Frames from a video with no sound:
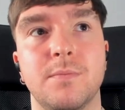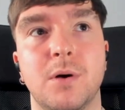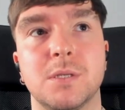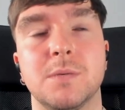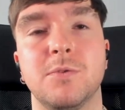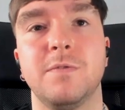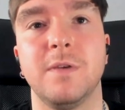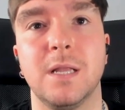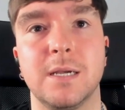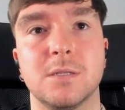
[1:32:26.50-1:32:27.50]
possible
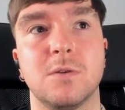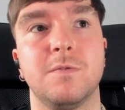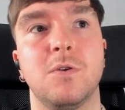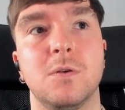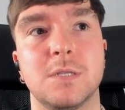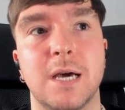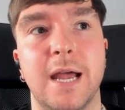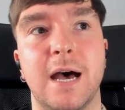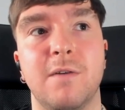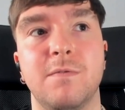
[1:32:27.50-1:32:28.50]
feelings or thoughts that I
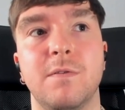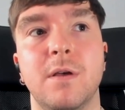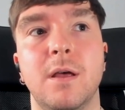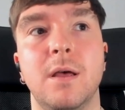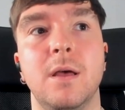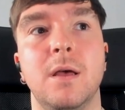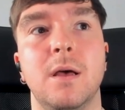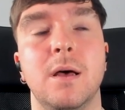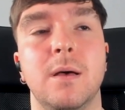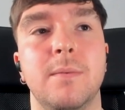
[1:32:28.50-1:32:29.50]
have
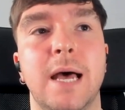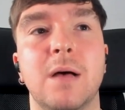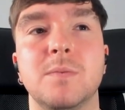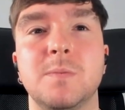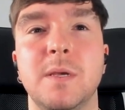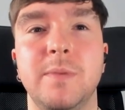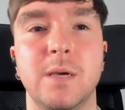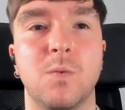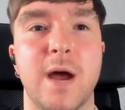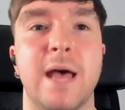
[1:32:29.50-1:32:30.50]
um, helps me be
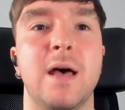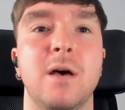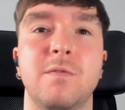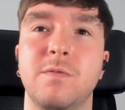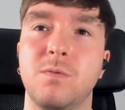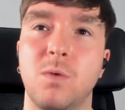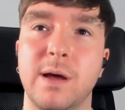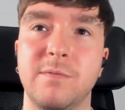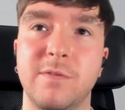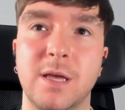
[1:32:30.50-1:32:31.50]
aware of what
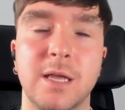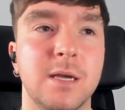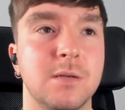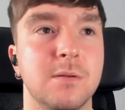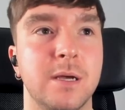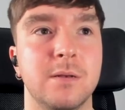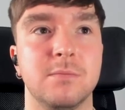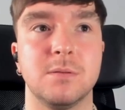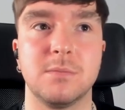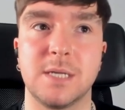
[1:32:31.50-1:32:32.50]
I'm feeling and
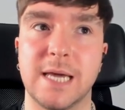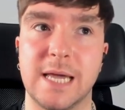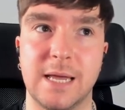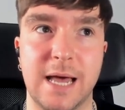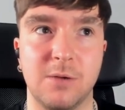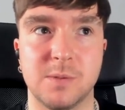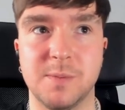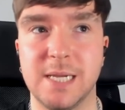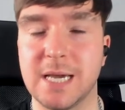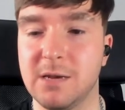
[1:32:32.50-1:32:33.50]
and helps
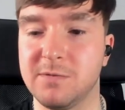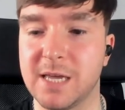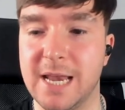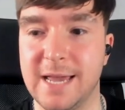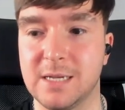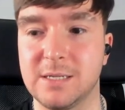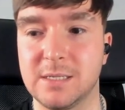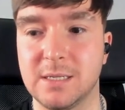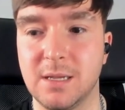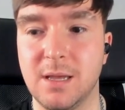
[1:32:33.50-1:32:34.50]
me kind of
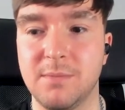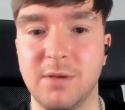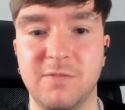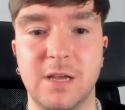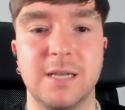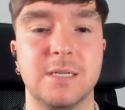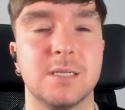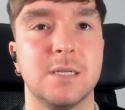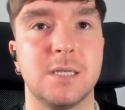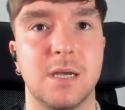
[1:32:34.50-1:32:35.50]
connect my
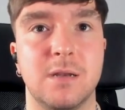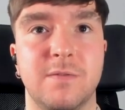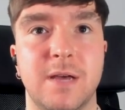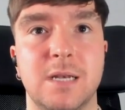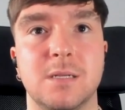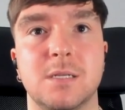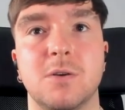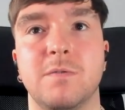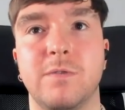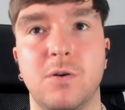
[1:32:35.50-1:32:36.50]
feelings to certain events
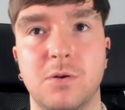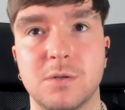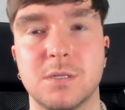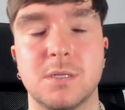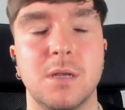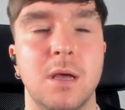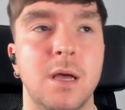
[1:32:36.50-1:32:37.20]
or thoughts